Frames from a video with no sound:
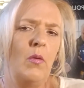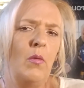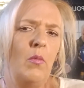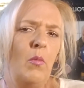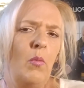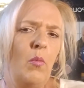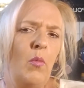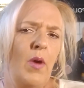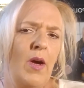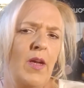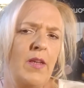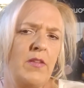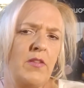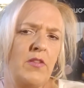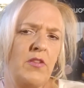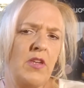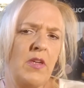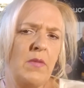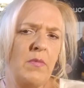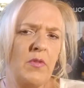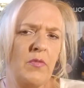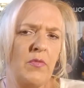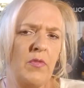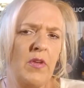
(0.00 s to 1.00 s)
Why does
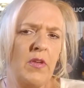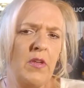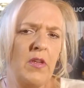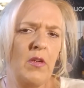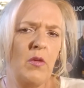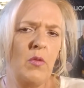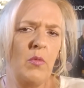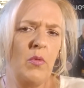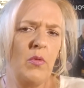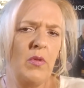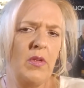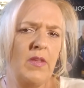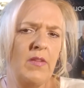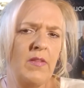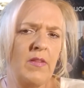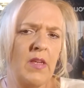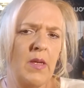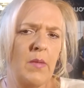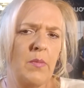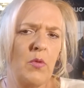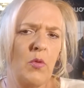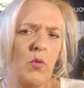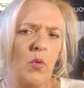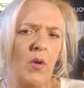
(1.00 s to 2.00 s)
James Franco want his
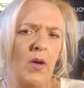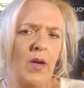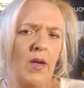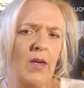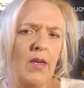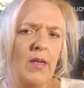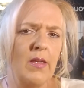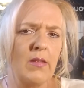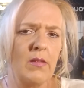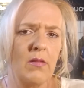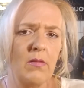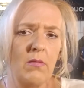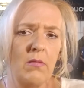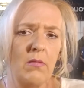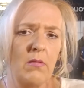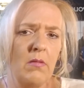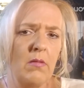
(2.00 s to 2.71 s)
kept quiet?